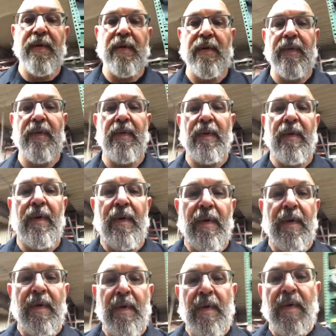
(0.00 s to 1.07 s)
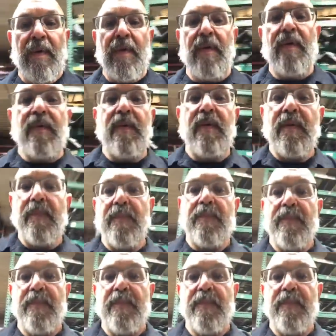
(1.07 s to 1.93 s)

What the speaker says: and